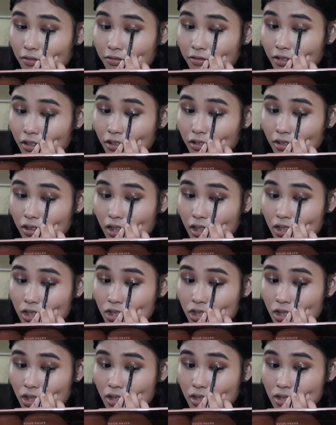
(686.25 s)

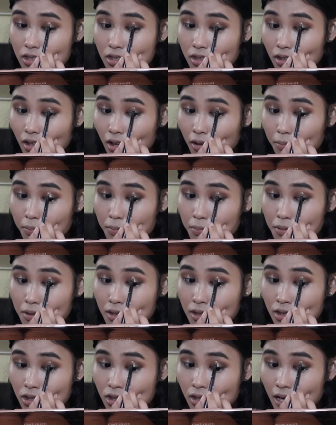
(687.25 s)
foundation stops
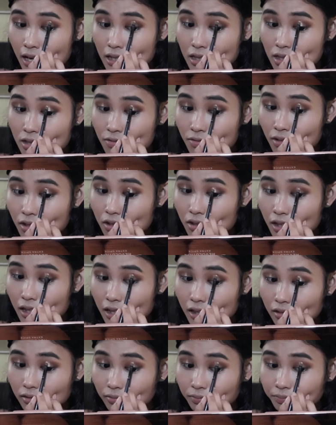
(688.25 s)

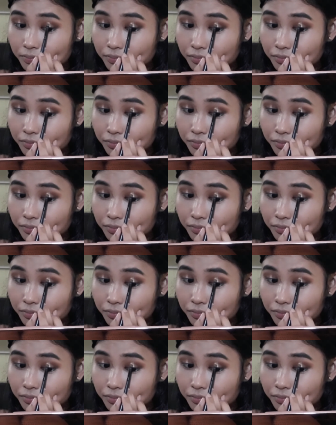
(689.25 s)
transferring.